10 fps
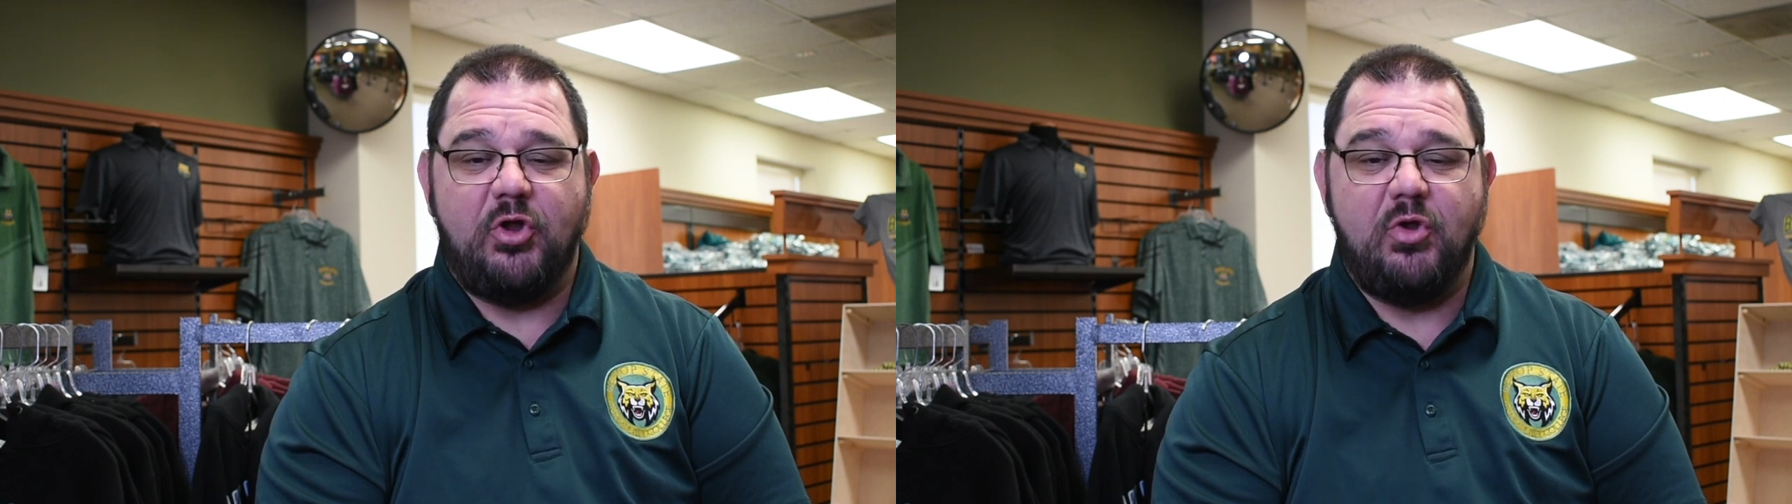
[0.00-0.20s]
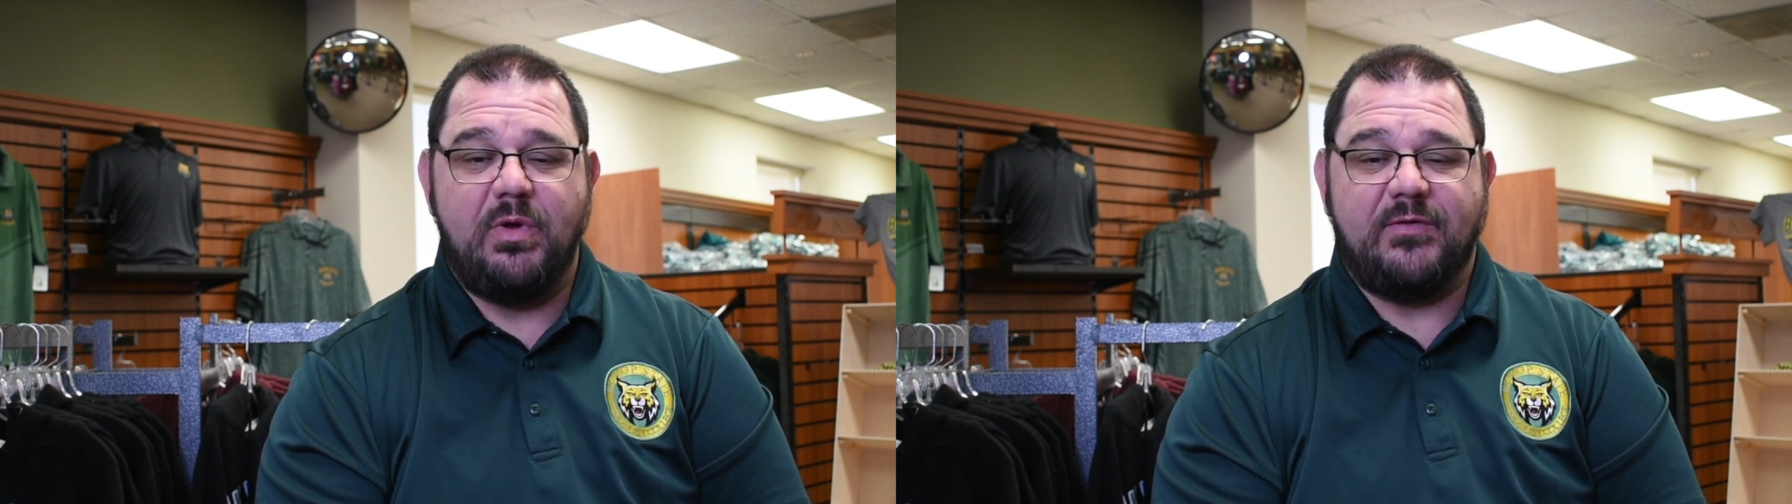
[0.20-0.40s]

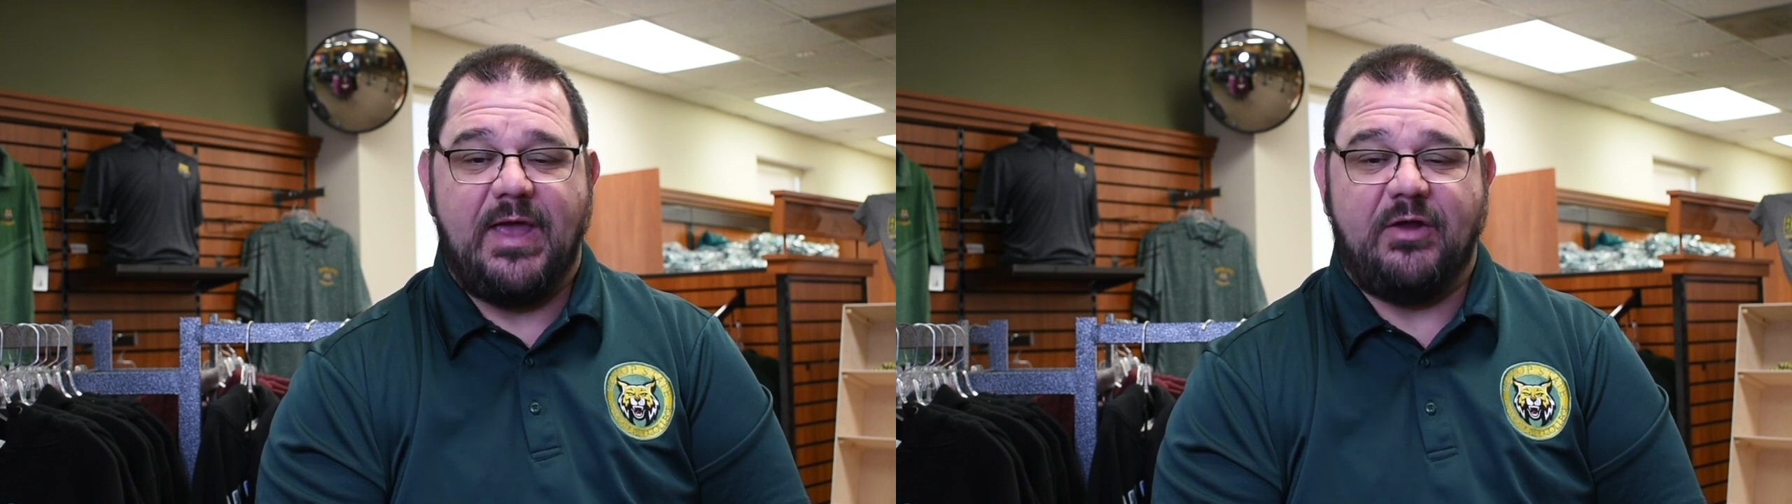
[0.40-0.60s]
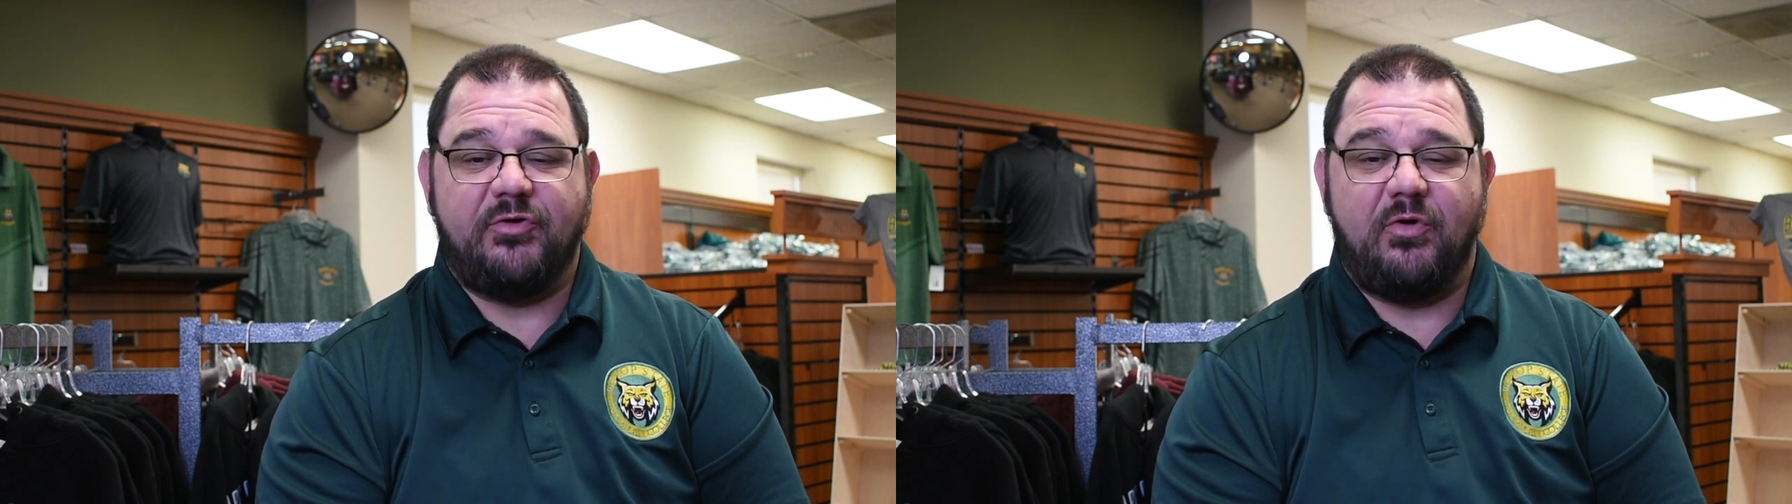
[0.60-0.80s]
who has
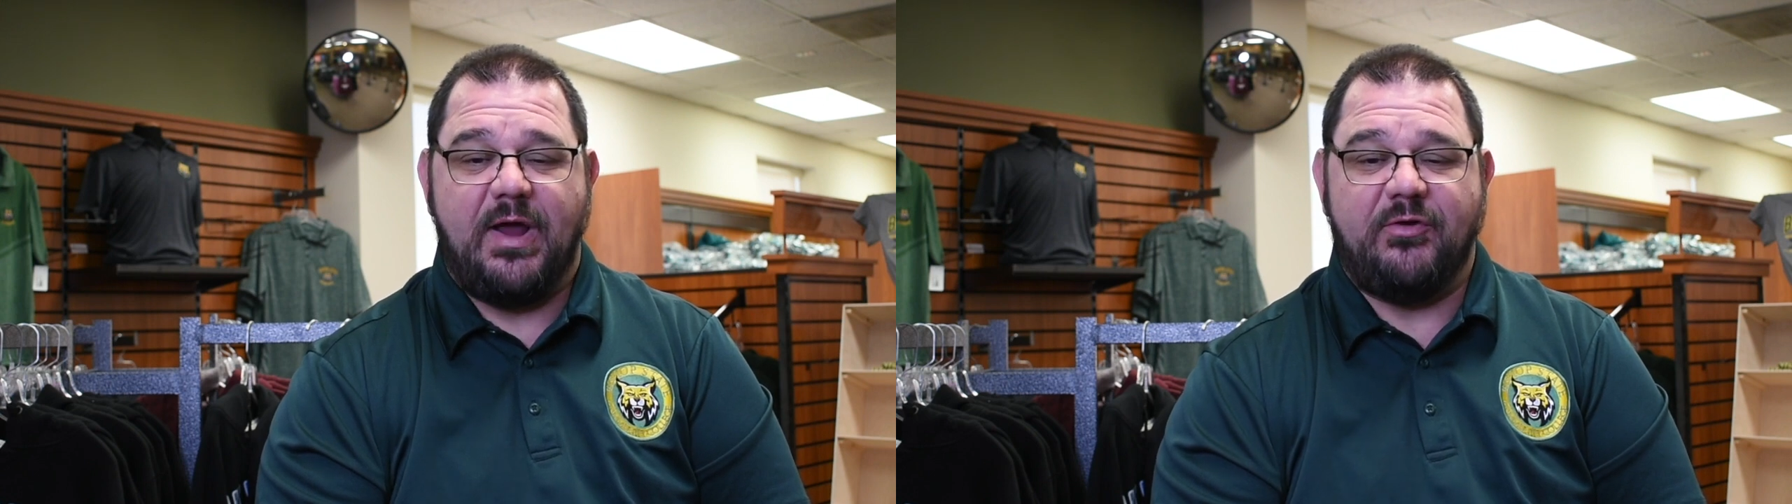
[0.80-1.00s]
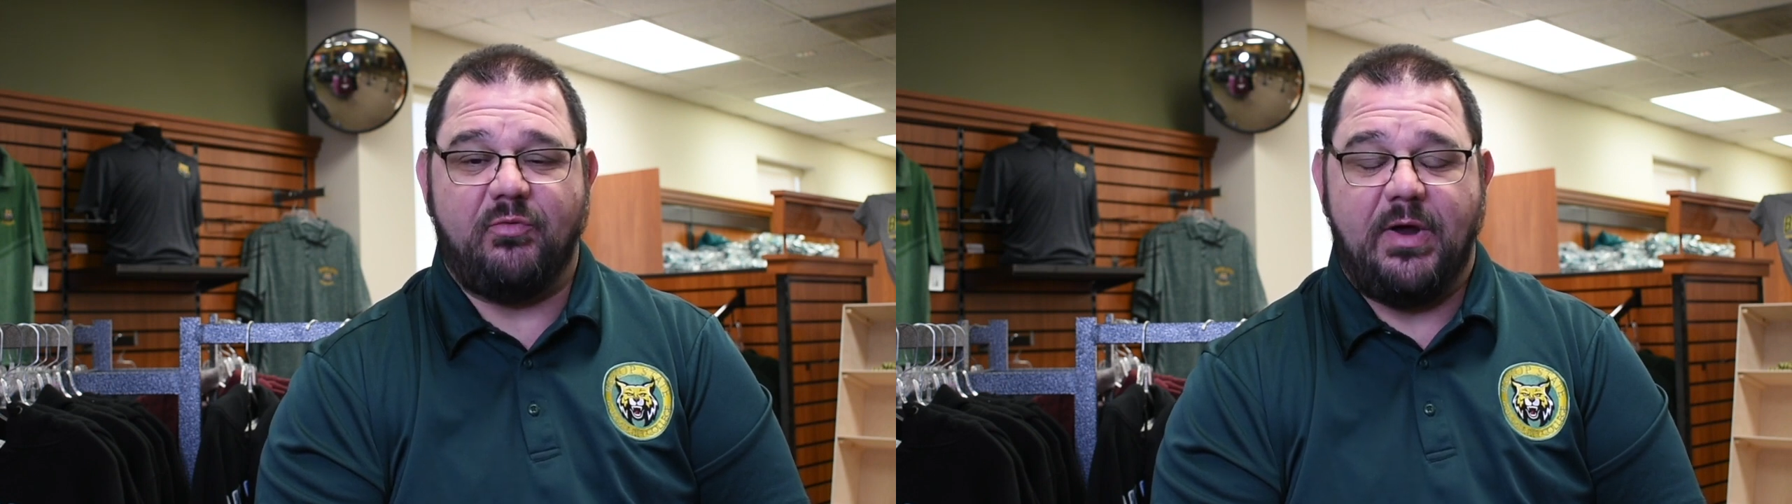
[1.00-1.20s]
actually
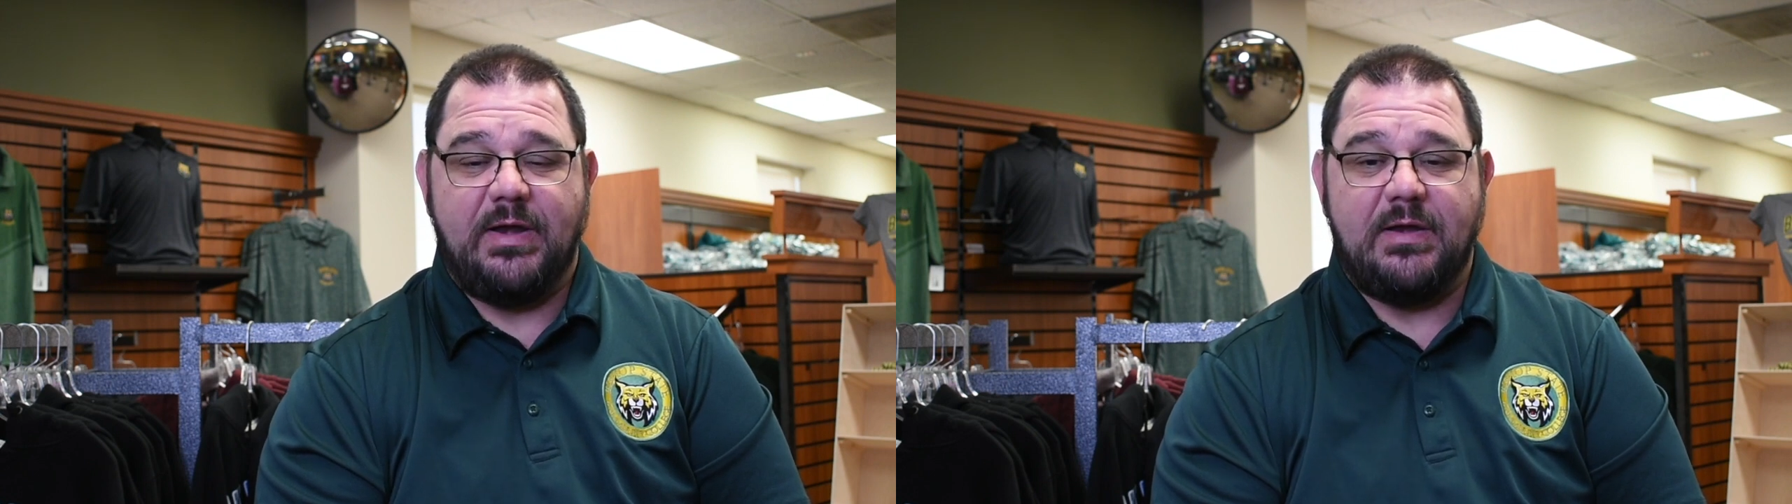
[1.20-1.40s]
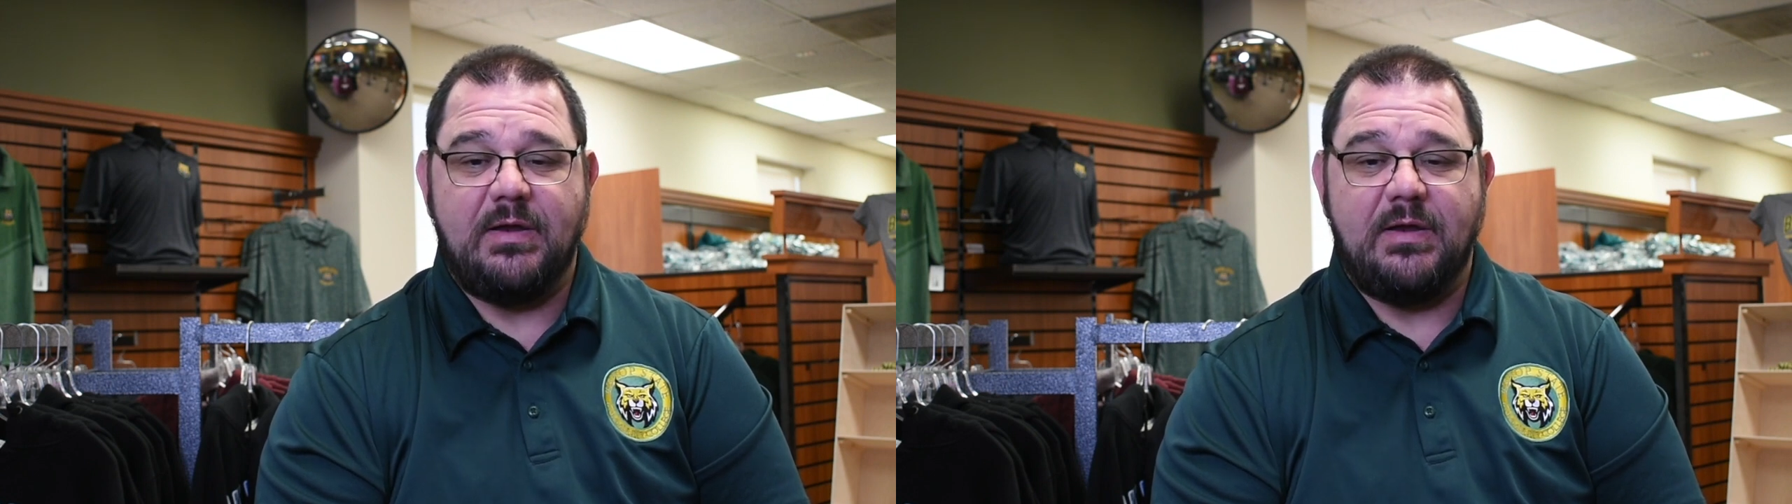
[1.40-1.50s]
graduated.